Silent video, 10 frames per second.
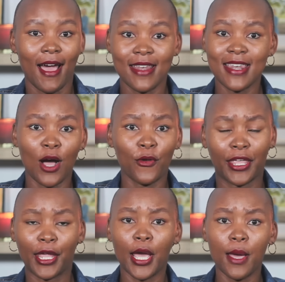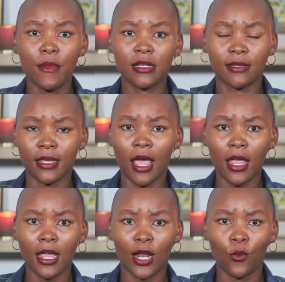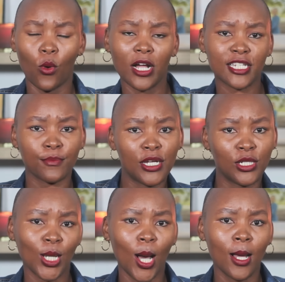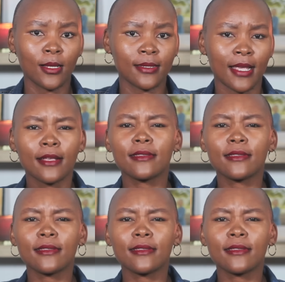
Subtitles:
Now hear me sing and watch me dance.